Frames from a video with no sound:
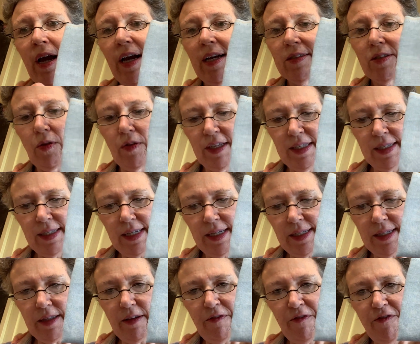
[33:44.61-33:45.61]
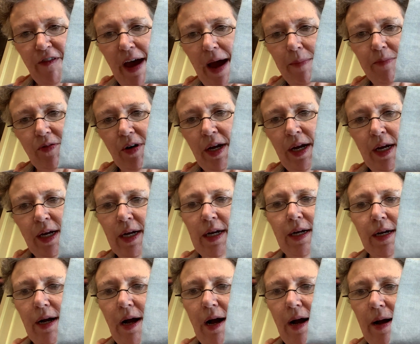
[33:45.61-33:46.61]
So this is the
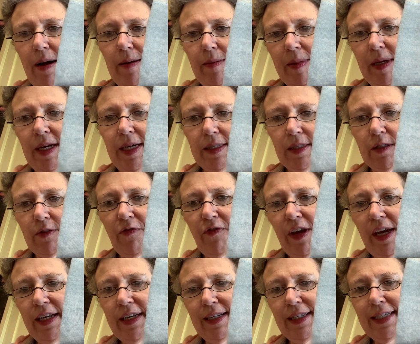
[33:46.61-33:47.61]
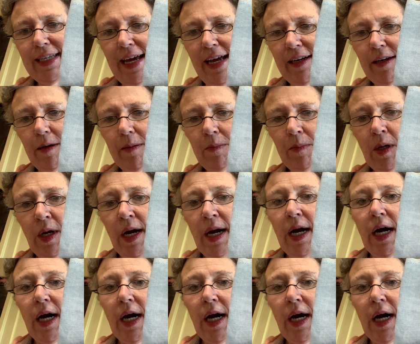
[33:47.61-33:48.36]
fabric. It's faded denim.